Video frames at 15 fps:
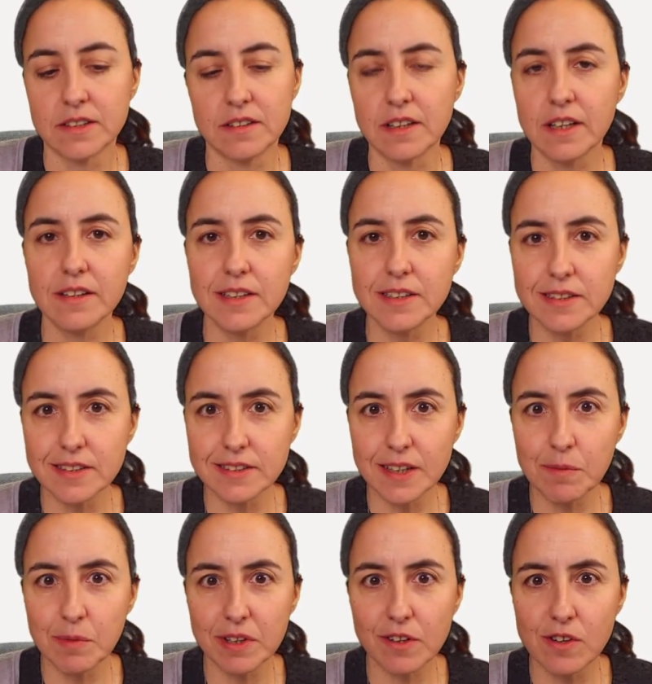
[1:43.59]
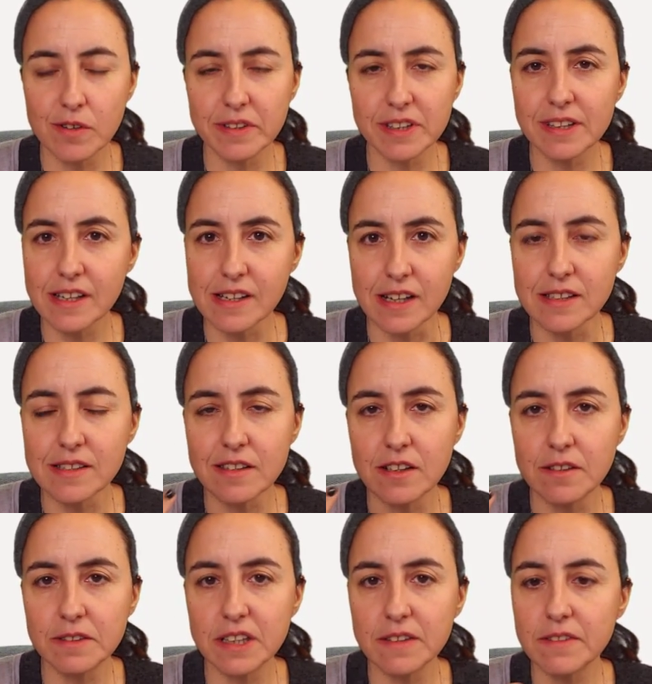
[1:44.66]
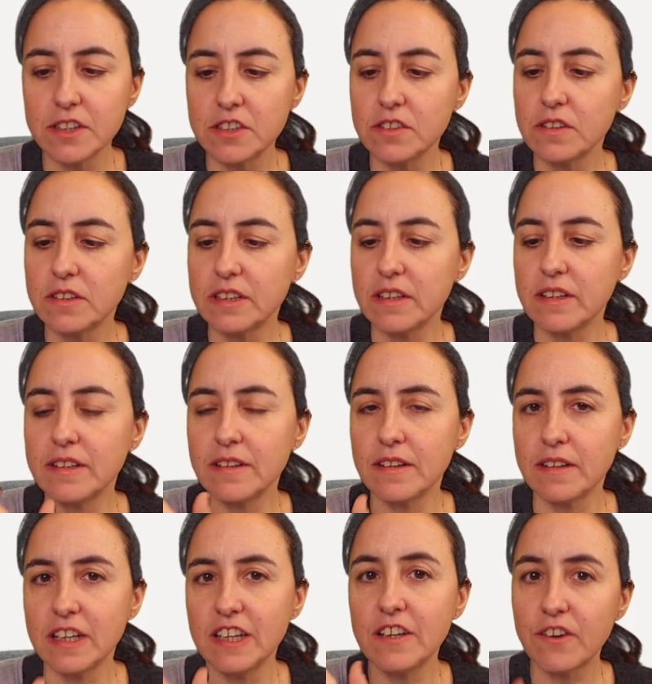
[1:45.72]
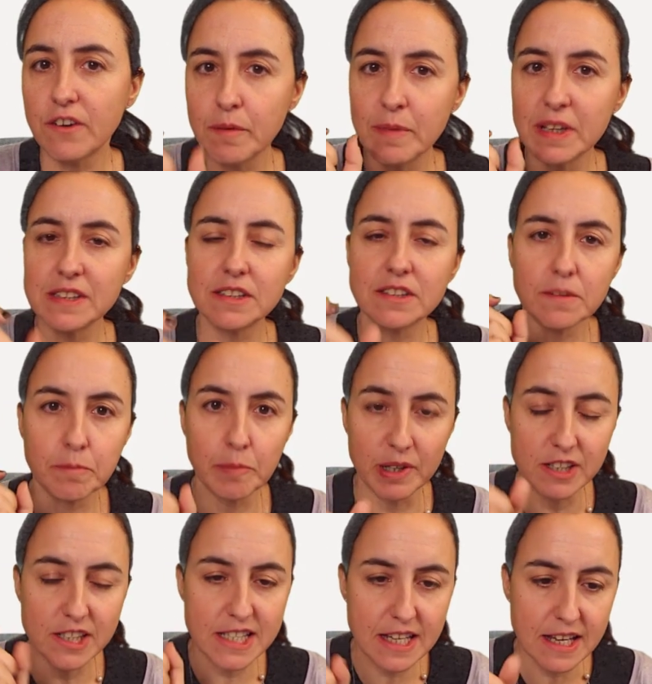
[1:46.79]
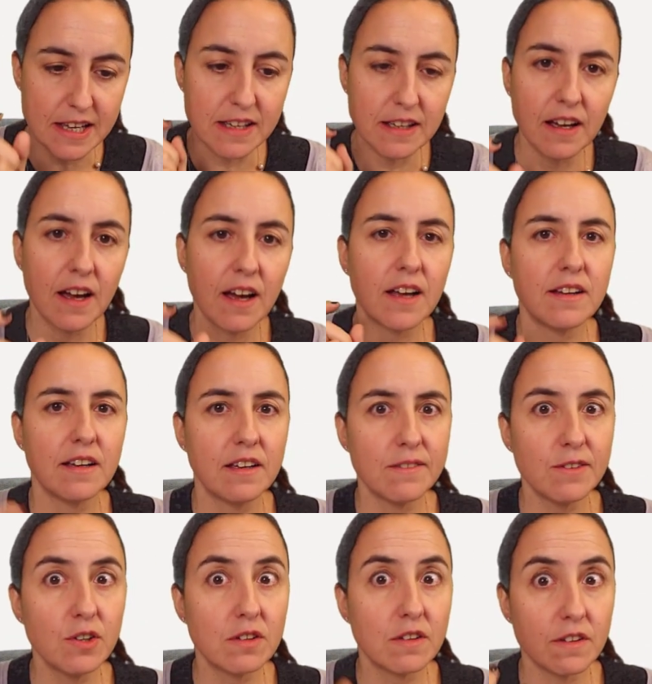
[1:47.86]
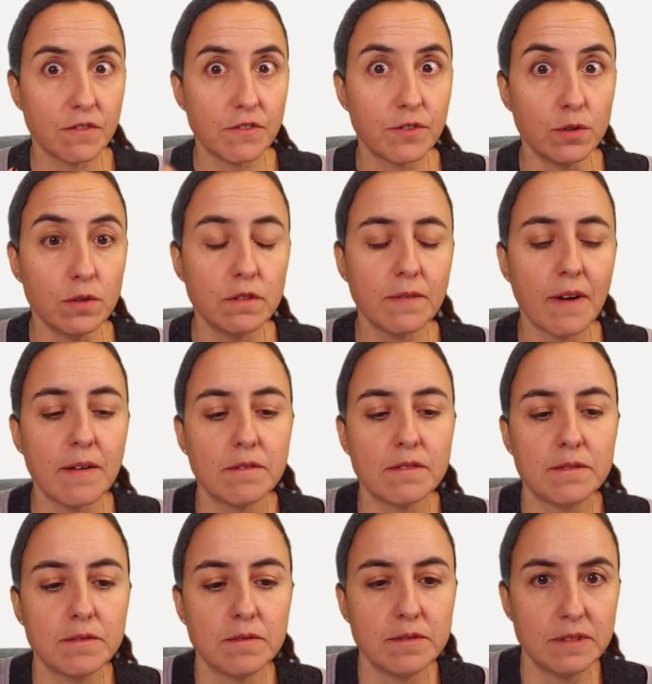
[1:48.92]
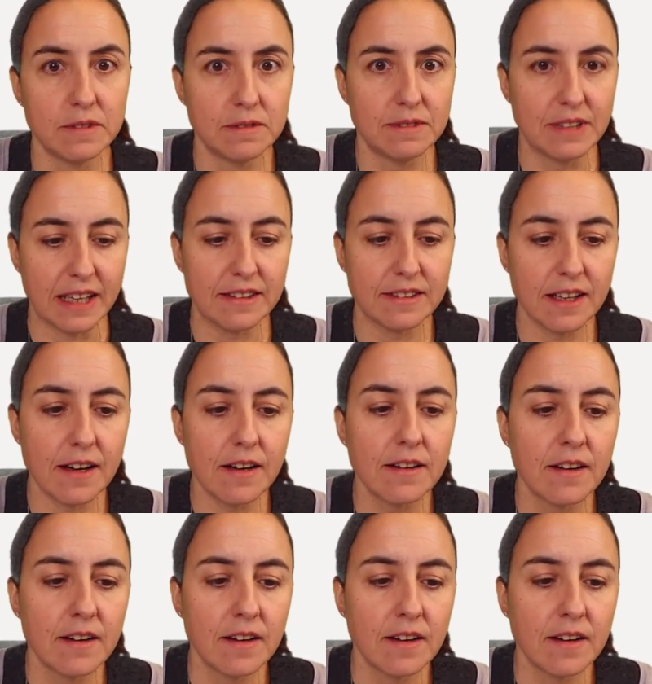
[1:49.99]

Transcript: Okay, this is the same with the COVID data. Instead of giving you the increments per day, they give you the full data.